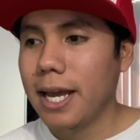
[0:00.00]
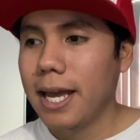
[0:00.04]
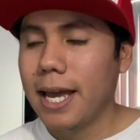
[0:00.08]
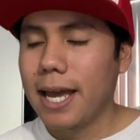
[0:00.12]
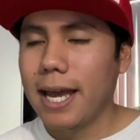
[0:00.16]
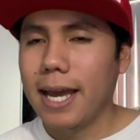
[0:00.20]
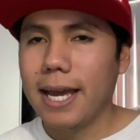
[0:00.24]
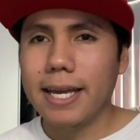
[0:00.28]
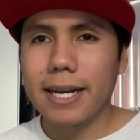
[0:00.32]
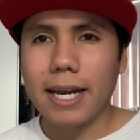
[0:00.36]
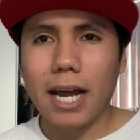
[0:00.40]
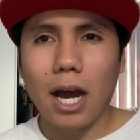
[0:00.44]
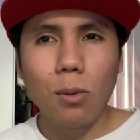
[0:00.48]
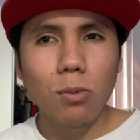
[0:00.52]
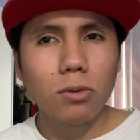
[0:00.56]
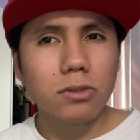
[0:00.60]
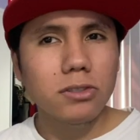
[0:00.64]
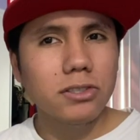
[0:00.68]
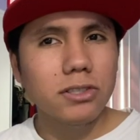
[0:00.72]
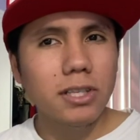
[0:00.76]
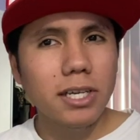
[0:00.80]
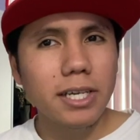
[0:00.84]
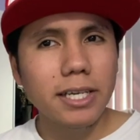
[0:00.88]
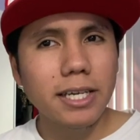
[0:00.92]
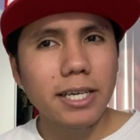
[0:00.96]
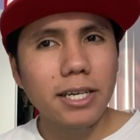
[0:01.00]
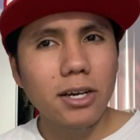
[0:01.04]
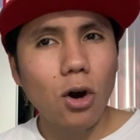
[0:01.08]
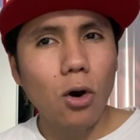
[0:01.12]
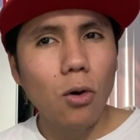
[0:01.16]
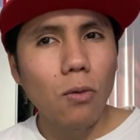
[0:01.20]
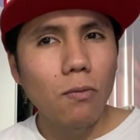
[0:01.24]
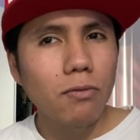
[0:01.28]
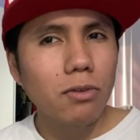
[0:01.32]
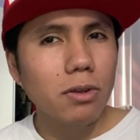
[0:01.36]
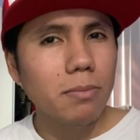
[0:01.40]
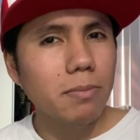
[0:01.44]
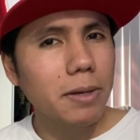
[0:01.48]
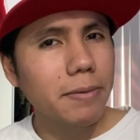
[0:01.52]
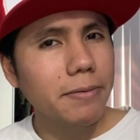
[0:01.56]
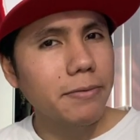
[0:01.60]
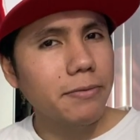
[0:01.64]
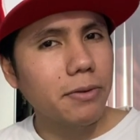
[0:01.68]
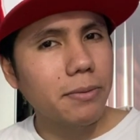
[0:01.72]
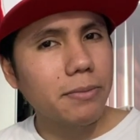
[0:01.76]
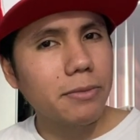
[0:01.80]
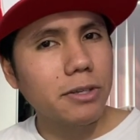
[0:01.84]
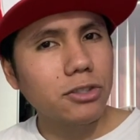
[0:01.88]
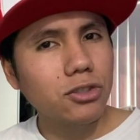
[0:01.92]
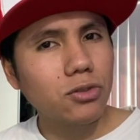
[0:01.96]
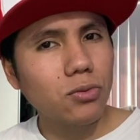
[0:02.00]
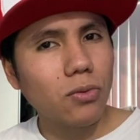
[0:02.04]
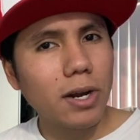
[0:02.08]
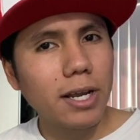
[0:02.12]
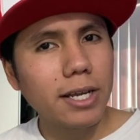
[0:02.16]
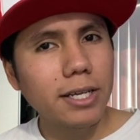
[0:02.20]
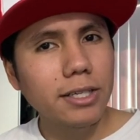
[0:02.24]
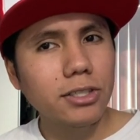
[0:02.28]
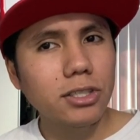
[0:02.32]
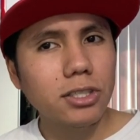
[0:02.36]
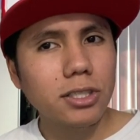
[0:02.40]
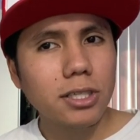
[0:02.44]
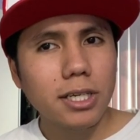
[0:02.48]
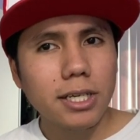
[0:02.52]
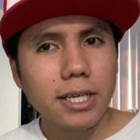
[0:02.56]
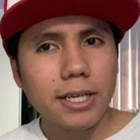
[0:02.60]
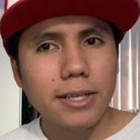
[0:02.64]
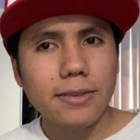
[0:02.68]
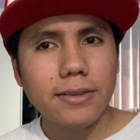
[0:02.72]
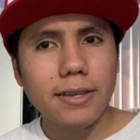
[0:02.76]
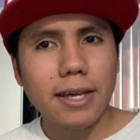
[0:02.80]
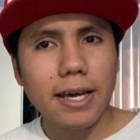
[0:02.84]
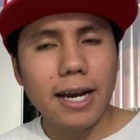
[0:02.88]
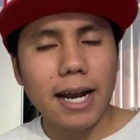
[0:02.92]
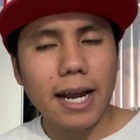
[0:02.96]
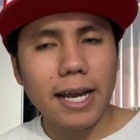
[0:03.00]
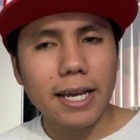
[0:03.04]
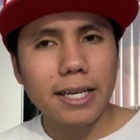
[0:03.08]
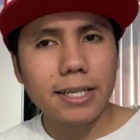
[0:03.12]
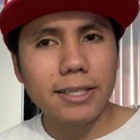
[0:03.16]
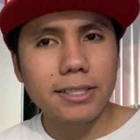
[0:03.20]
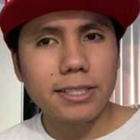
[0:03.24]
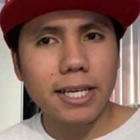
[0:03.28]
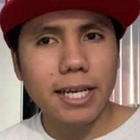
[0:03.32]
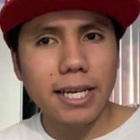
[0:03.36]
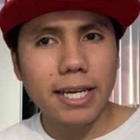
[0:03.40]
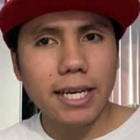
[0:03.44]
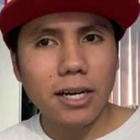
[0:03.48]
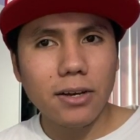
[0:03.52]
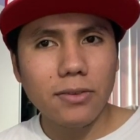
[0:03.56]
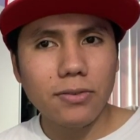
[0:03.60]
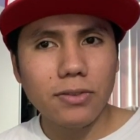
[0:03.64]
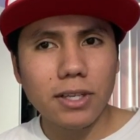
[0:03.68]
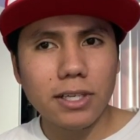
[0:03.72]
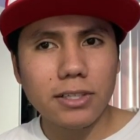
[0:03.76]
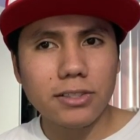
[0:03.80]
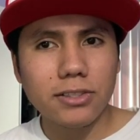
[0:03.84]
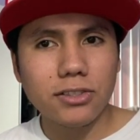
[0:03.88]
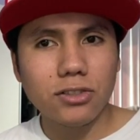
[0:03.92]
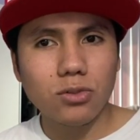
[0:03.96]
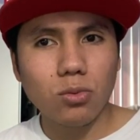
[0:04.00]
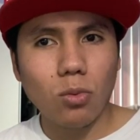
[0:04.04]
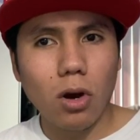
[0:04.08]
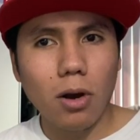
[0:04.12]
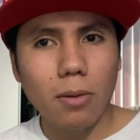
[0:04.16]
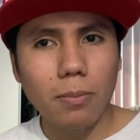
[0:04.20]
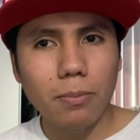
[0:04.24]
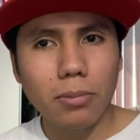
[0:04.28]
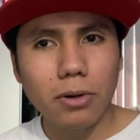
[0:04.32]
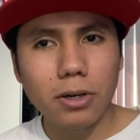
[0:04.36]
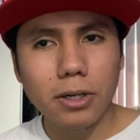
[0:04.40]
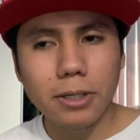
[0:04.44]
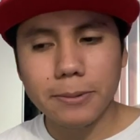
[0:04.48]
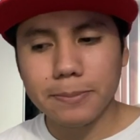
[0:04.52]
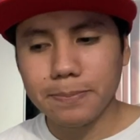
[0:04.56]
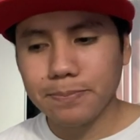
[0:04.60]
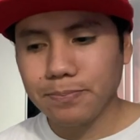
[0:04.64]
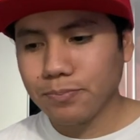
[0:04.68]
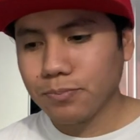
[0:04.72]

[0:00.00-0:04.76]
And I was thinking, hopefully, maybe from this range, that I can take out this Swampert.